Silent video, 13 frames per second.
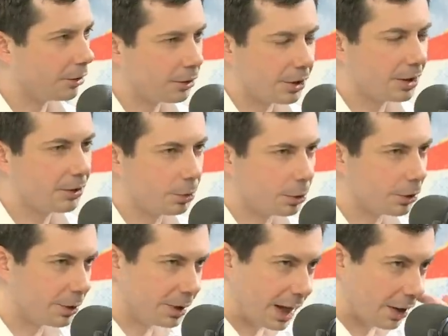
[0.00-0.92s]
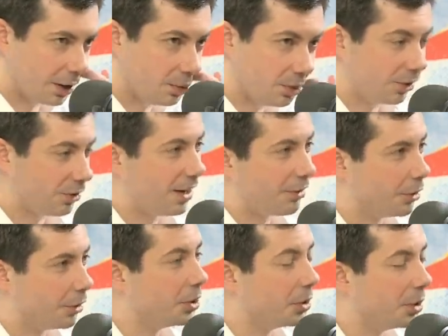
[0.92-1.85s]
There's things that we're doing now that you would just never
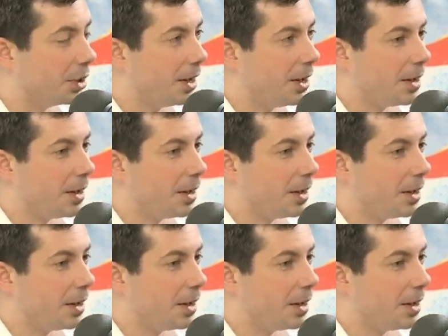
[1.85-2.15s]
do,